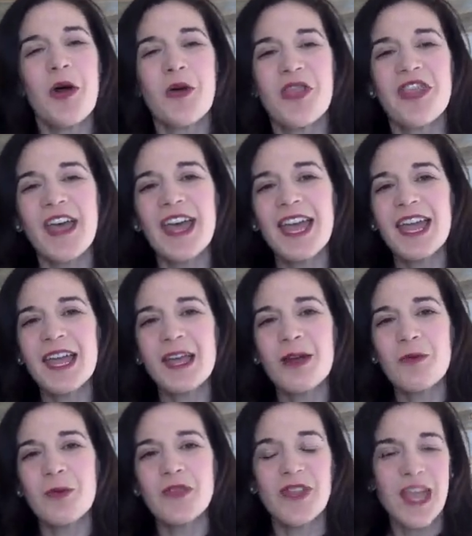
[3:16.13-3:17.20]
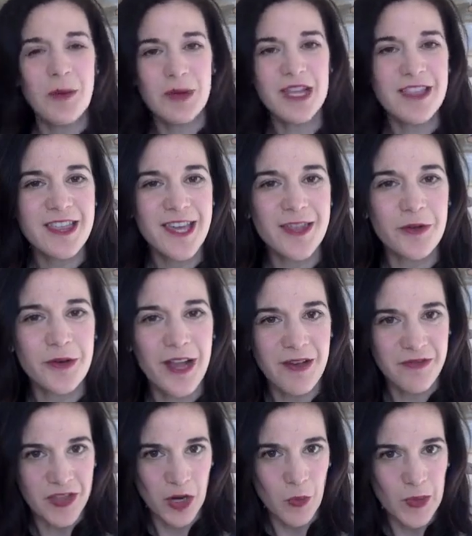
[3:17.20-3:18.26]
When they would get together and have
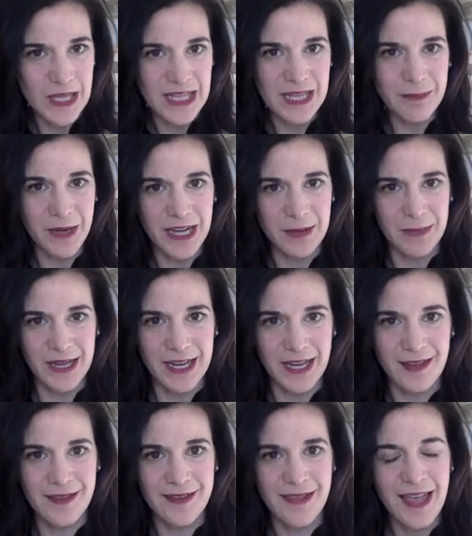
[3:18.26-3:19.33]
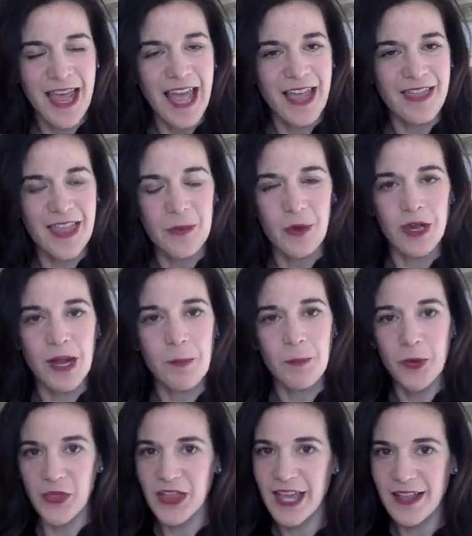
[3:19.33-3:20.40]
their weekly money meetings, they would put
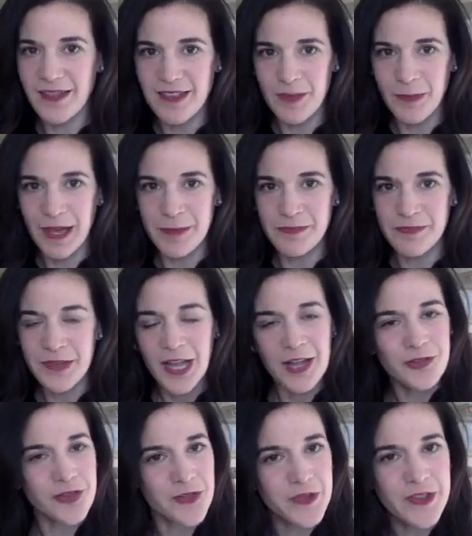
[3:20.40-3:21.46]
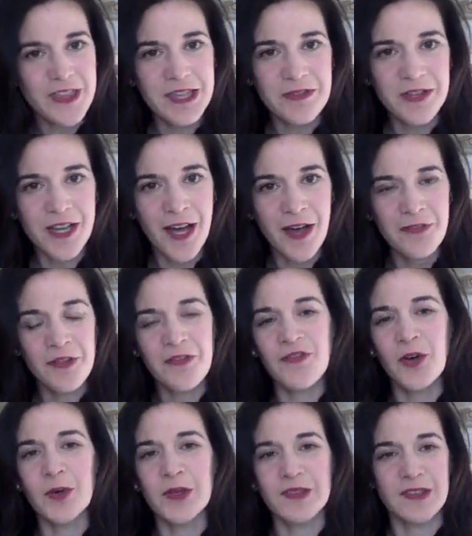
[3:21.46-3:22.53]
the kids to bed, turn the TV off,
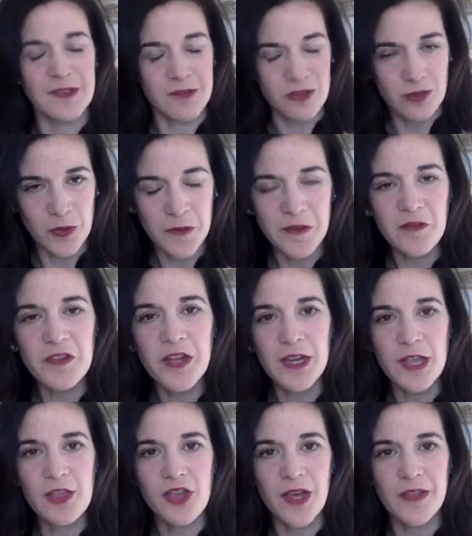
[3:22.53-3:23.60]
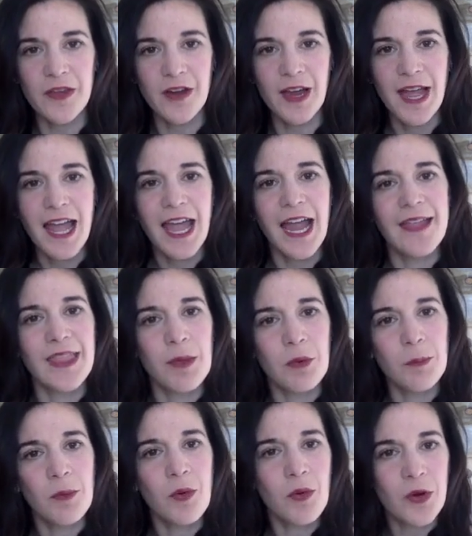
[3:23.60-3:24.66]
focus exclusively on each other, and they would
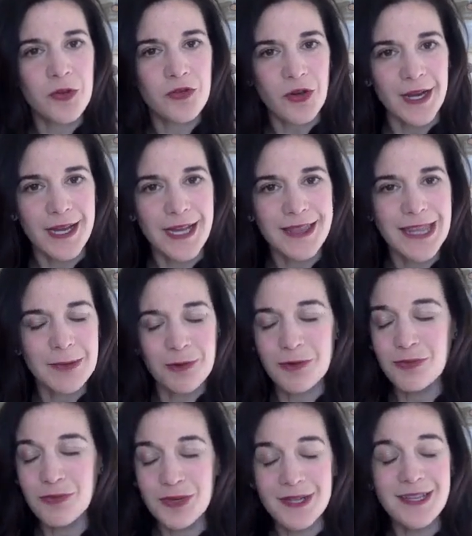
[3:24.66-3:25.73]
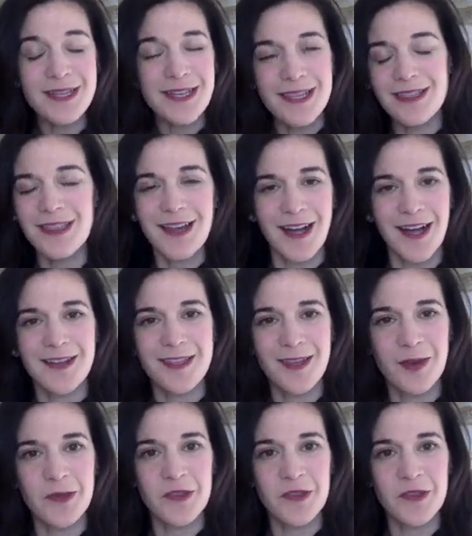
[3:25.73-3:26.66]
pour a drink. They were really into cocktails.